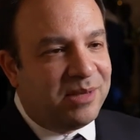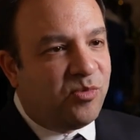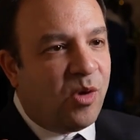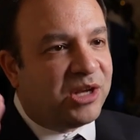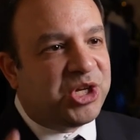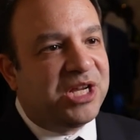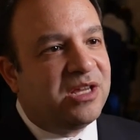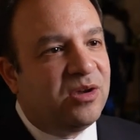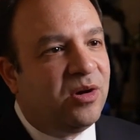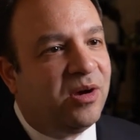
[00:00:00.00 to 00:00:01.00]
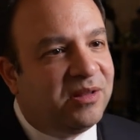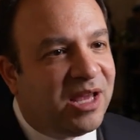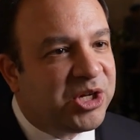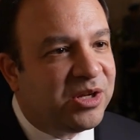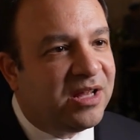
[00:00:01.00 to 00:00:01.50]
keep watching your
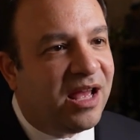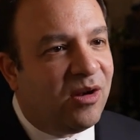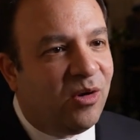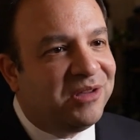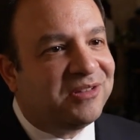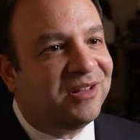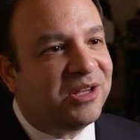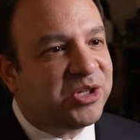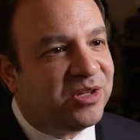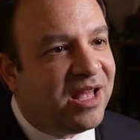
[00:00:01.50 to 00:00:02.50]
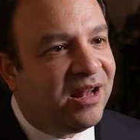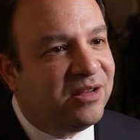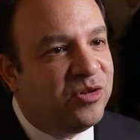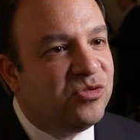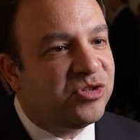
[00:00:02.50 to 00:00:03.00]
national or
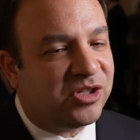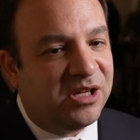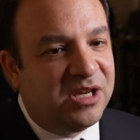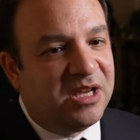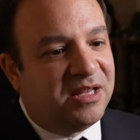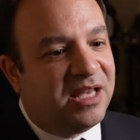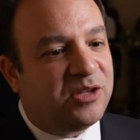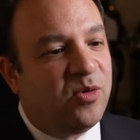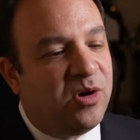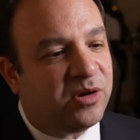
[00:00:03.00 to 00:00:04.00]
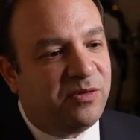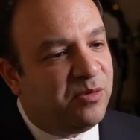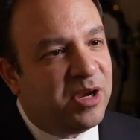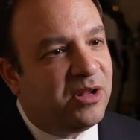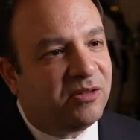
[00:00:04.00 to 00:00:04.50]
international news network,
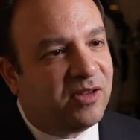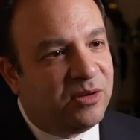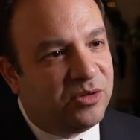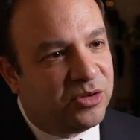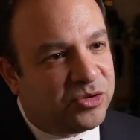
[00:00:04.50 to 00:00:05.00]
they will not tell you the